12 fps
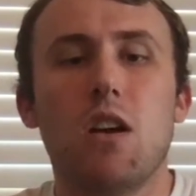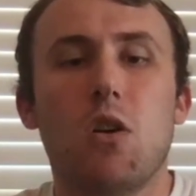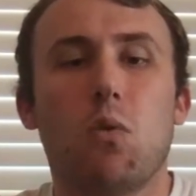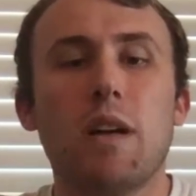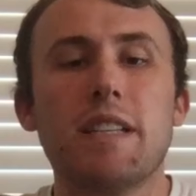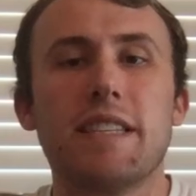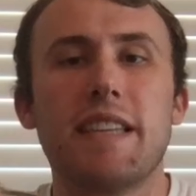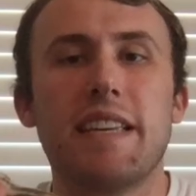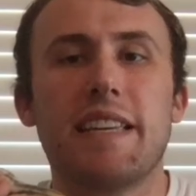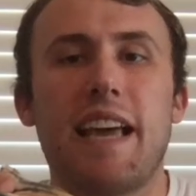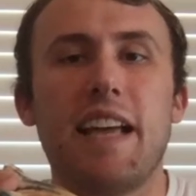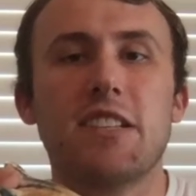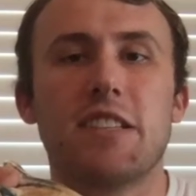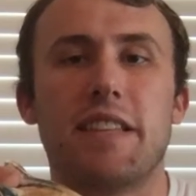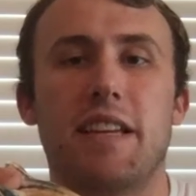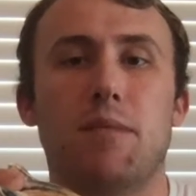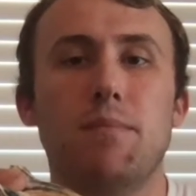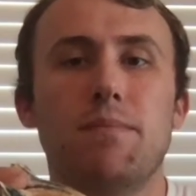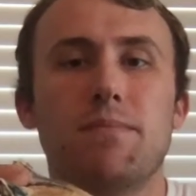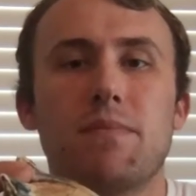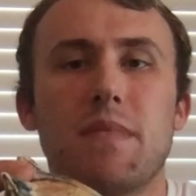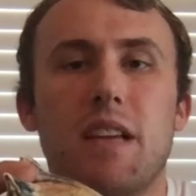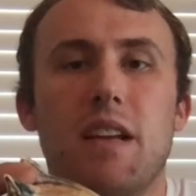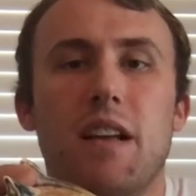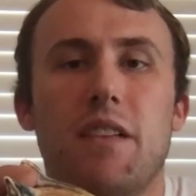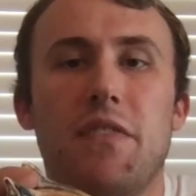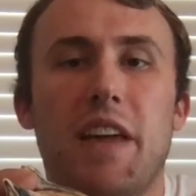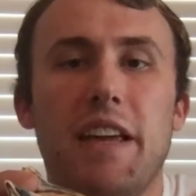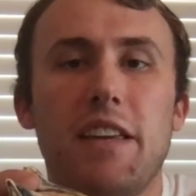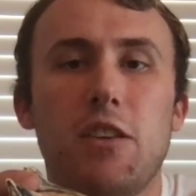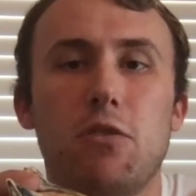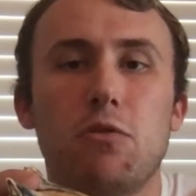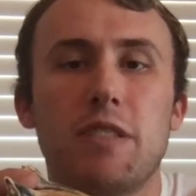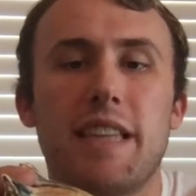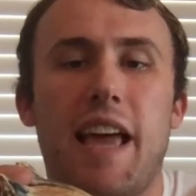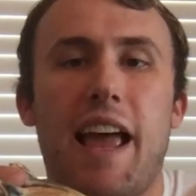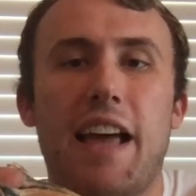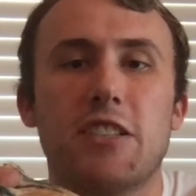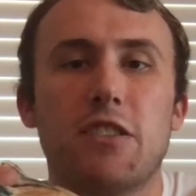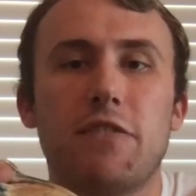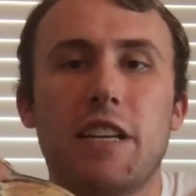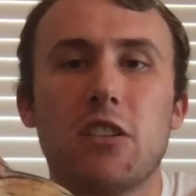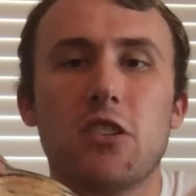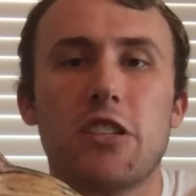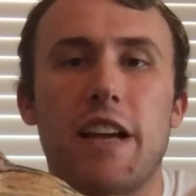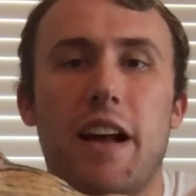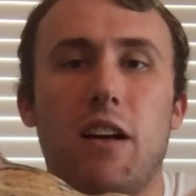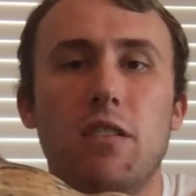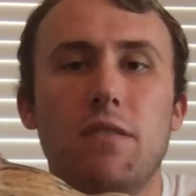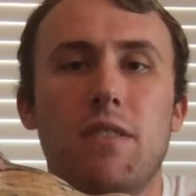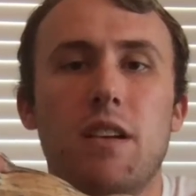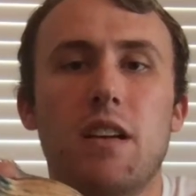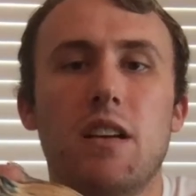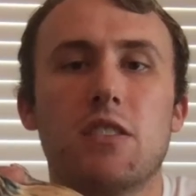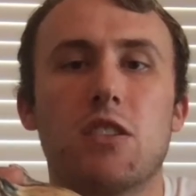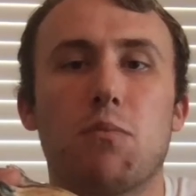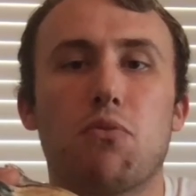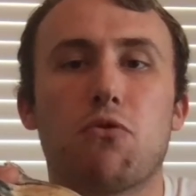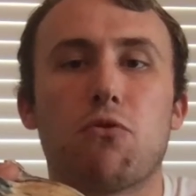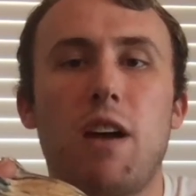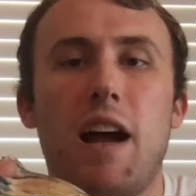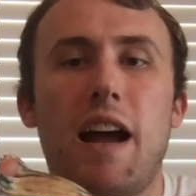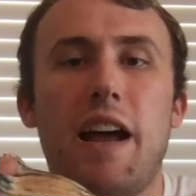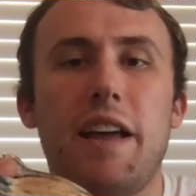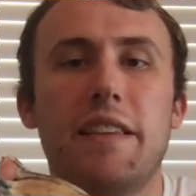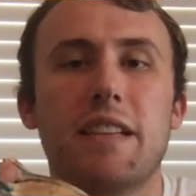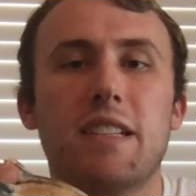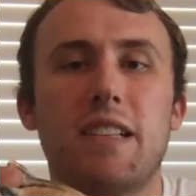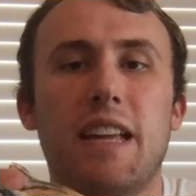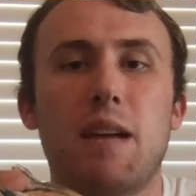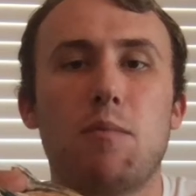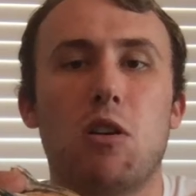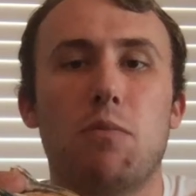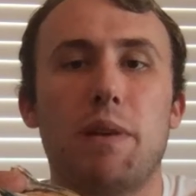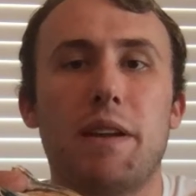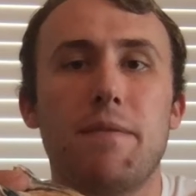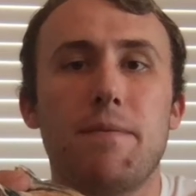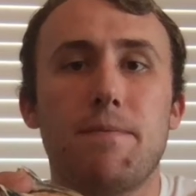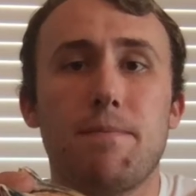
Once they catch them, they use the edge of their shell to pry the clam open.